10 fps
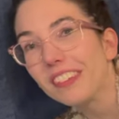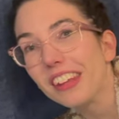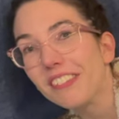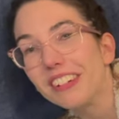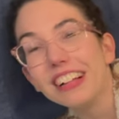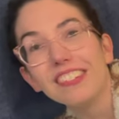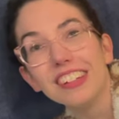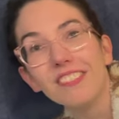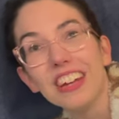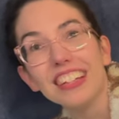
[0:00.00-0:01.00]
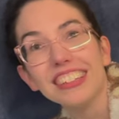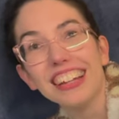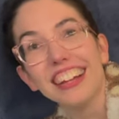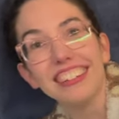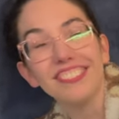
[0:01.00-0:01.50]
and we lived in a
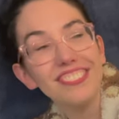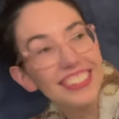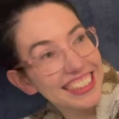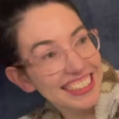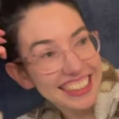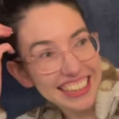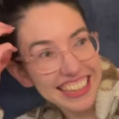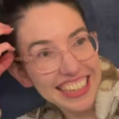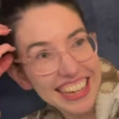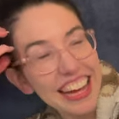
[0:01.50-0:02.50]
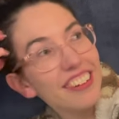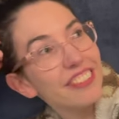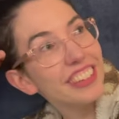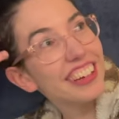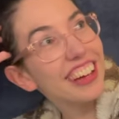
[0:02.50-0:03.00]
Masonette, didn't we?
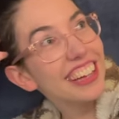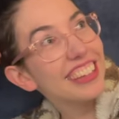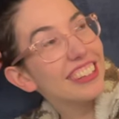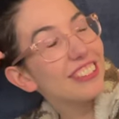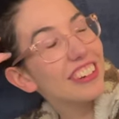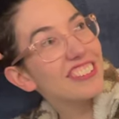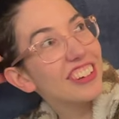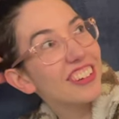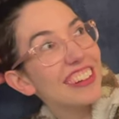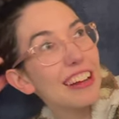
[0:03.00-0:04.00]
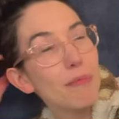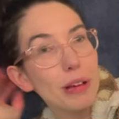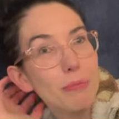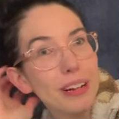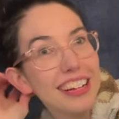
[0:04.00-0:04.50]
Every night at 12 o'clock there'd be
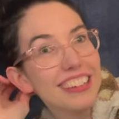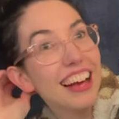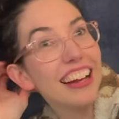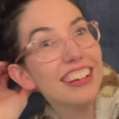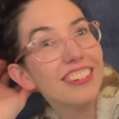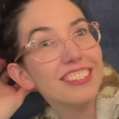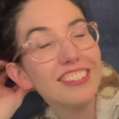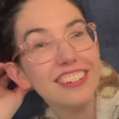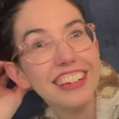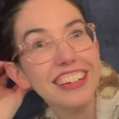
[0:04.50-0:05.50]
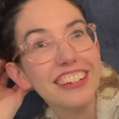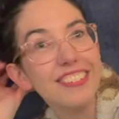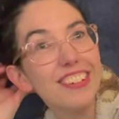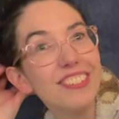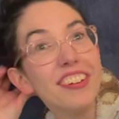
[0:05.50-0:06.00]
a police helicopter flying
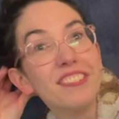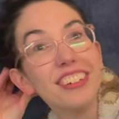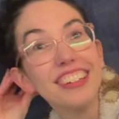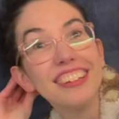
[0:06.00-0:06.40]
over, do you remember?